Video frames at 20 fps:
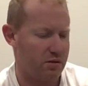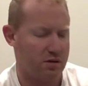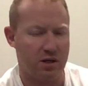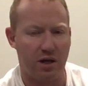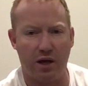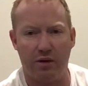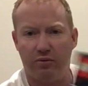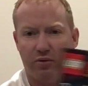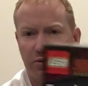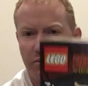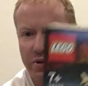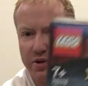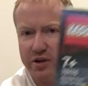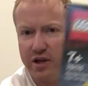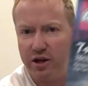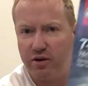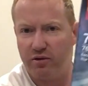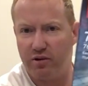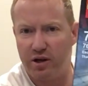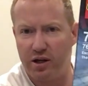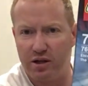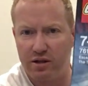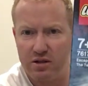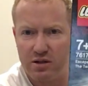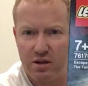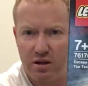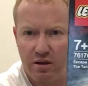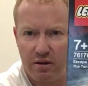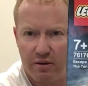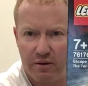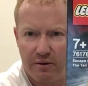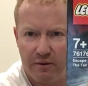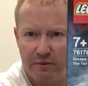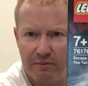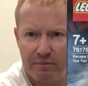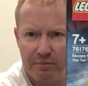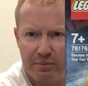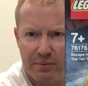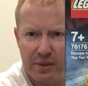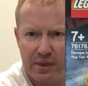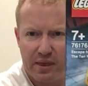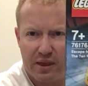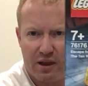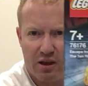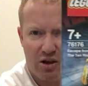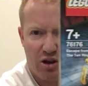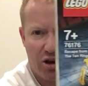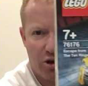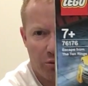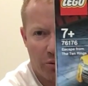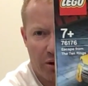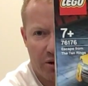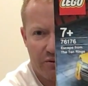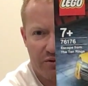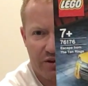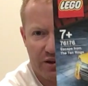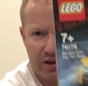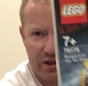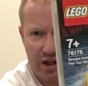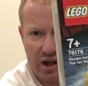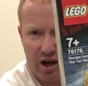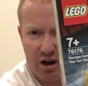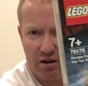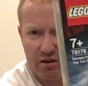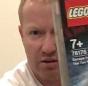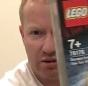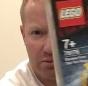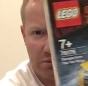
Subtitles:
the 10 Rings. Kind of want it for the car and